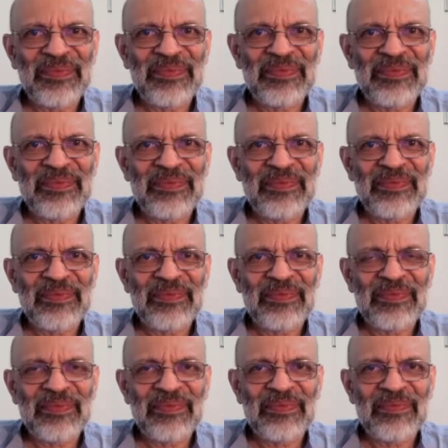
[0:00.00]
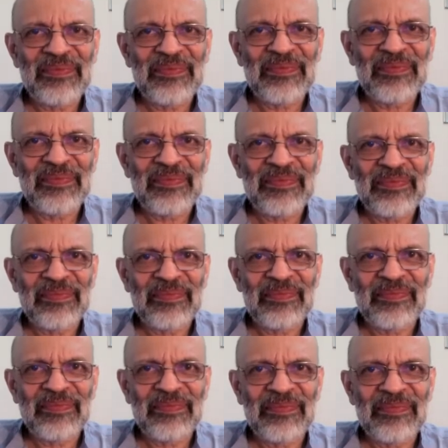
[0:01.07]

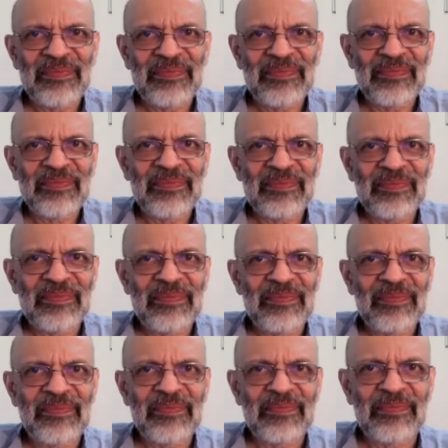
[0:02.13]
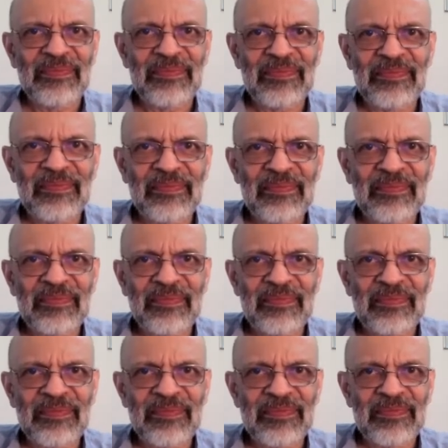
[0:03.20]

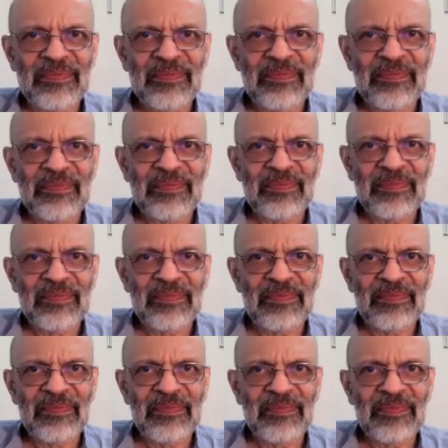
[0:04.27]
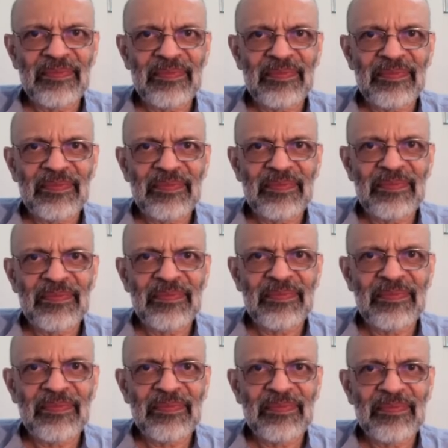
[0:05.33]

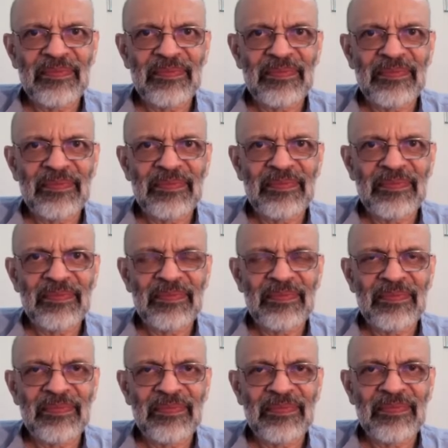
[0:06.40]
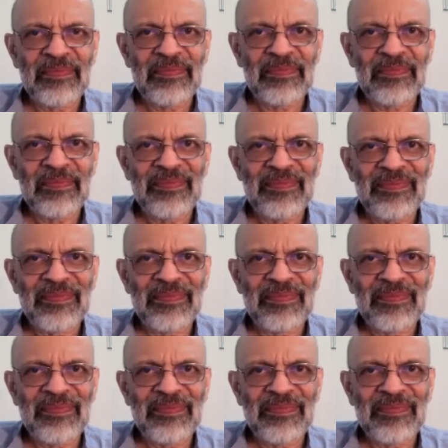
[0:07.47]
This person isn't speaking.